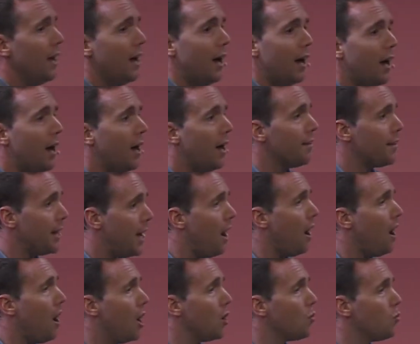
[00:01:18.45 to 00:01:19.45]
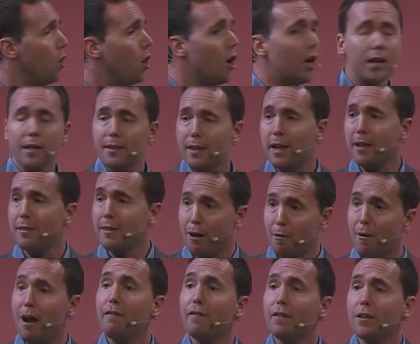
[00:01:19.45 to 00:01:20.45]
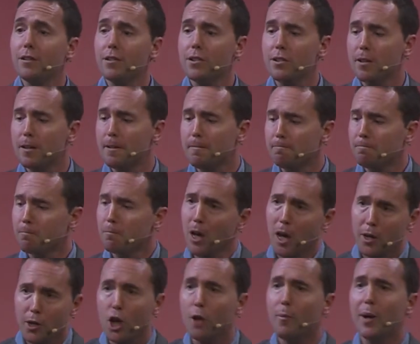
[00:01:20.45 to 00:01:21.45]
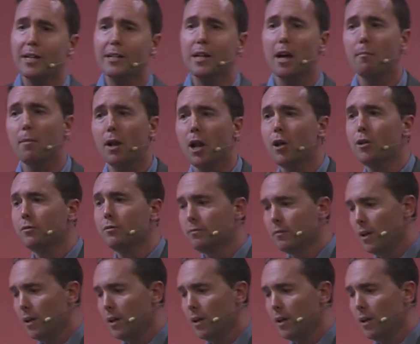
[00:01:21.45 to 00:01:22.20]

hard work and their efforts. I'd go back down below.